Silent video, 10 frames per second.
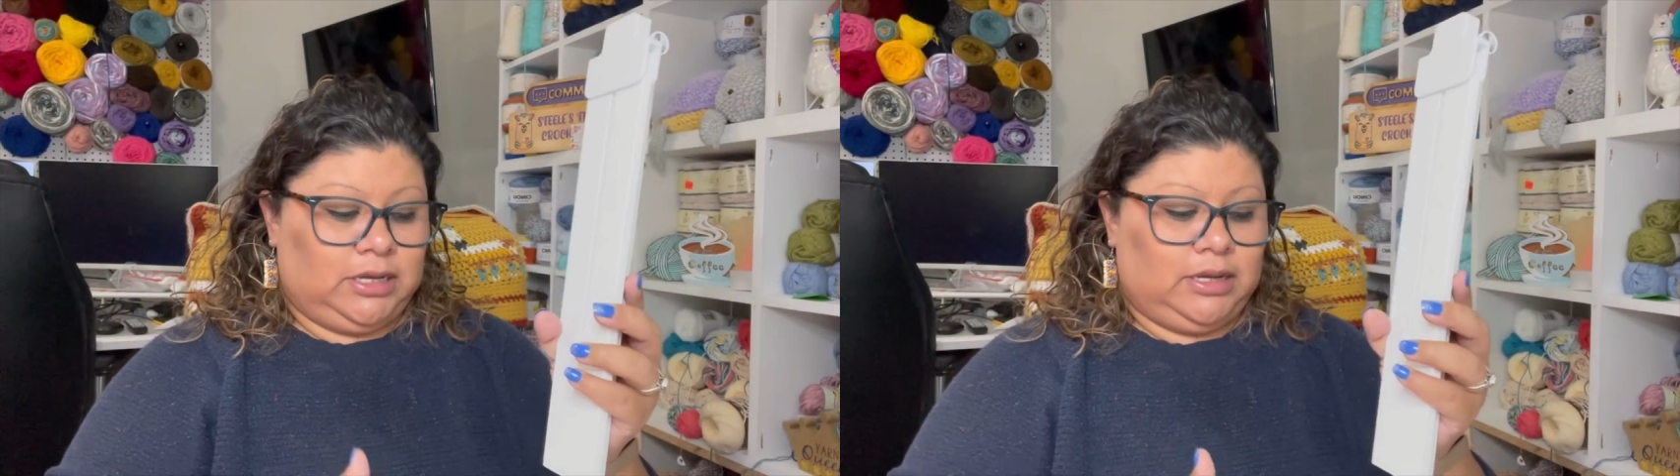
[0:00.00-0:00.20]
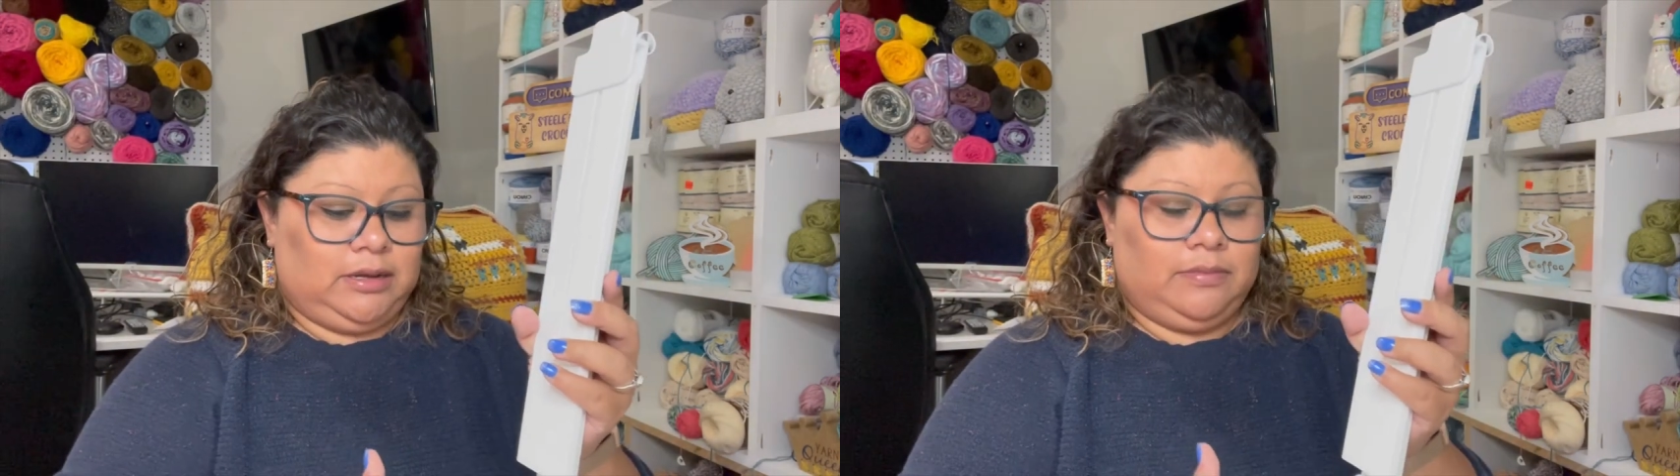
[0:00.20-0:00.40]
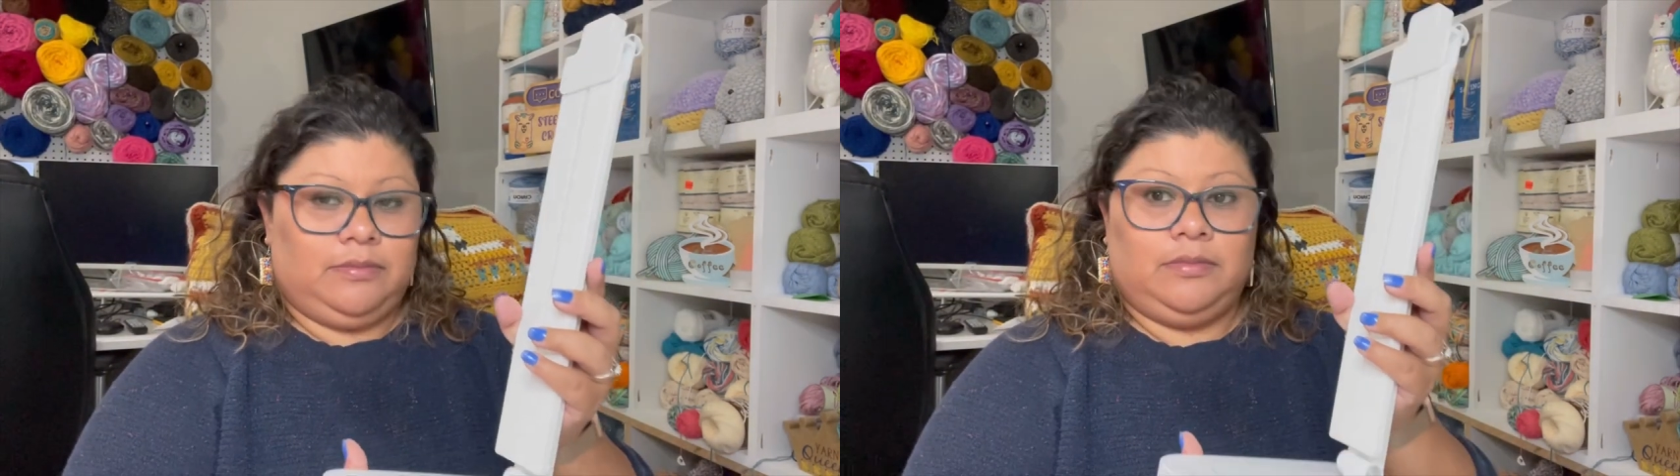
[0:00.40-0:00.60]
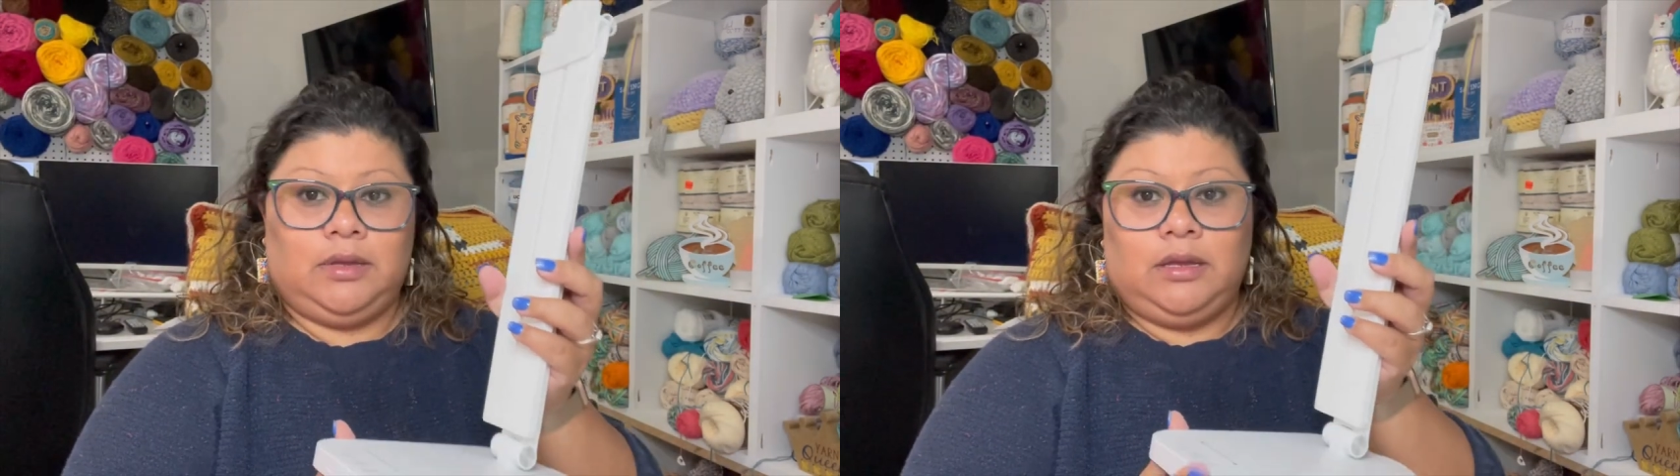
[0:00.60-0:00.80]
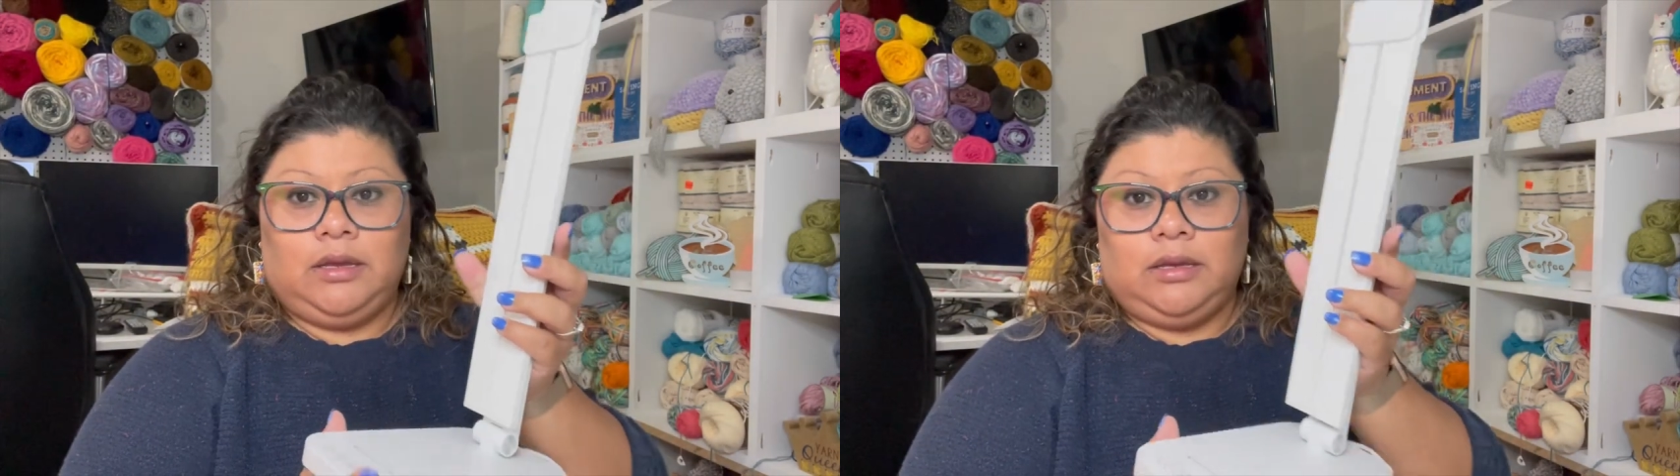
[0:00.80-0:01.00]

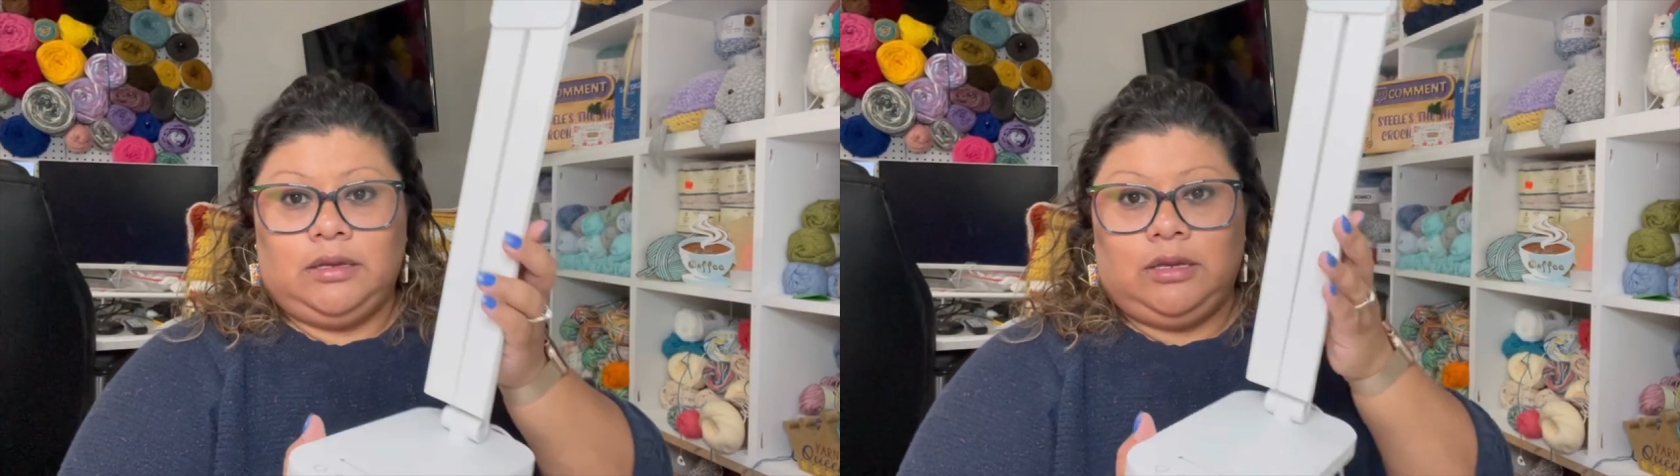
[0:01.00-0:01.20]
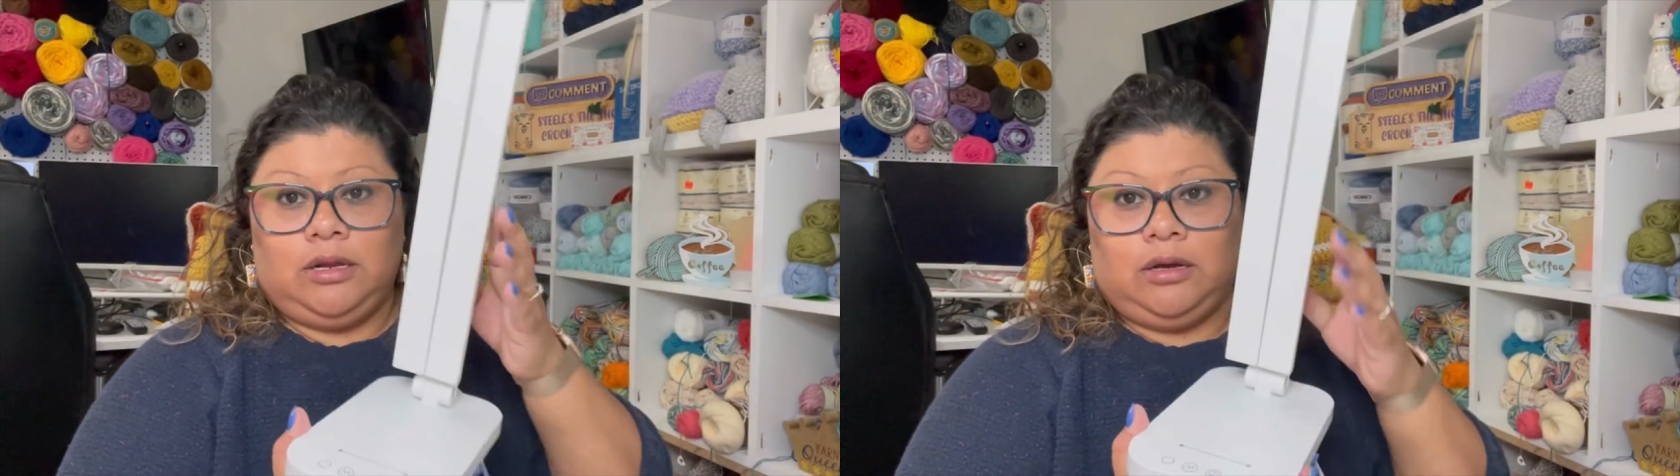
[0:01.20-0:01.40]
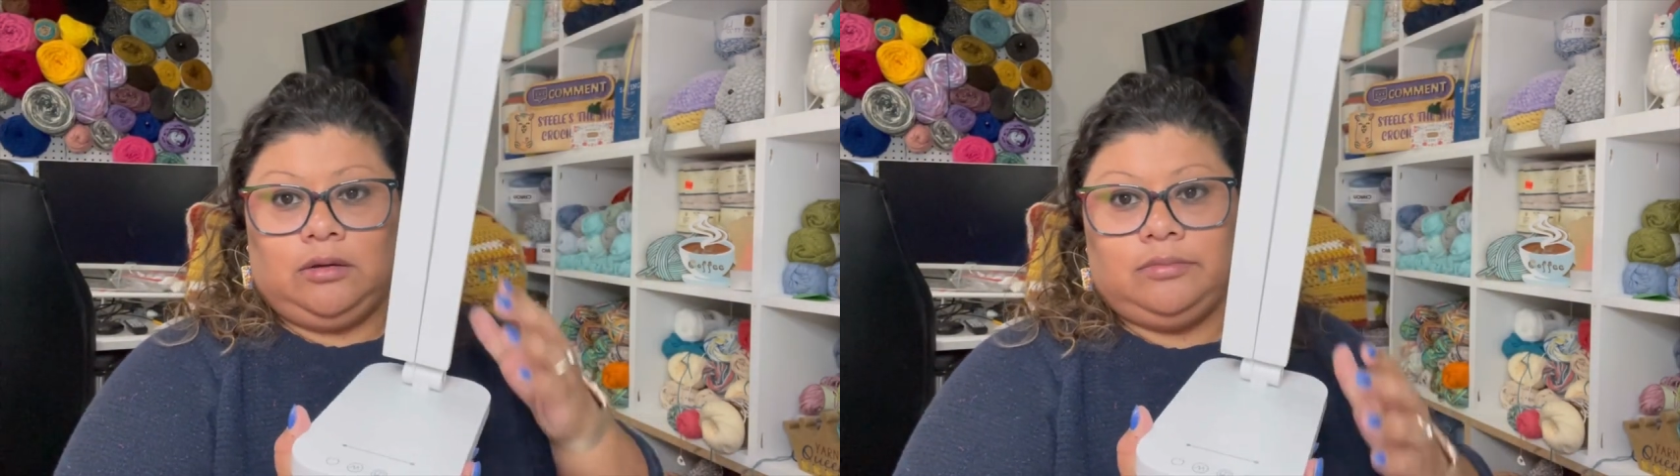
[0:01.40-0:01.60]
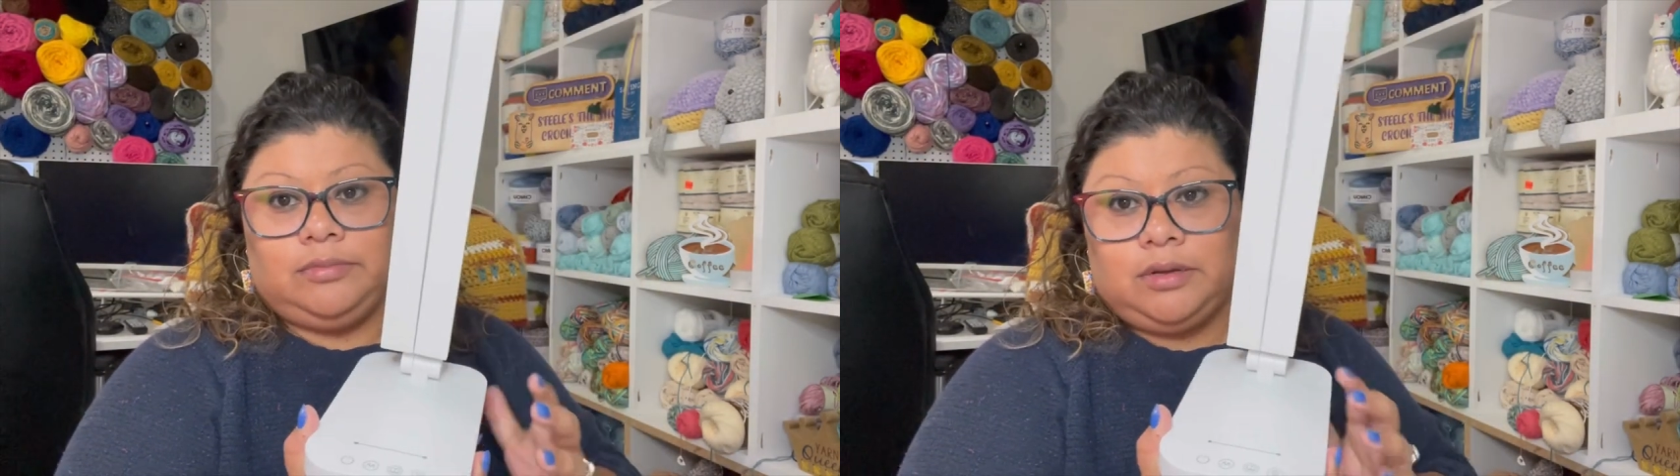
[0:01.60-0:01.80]
you know,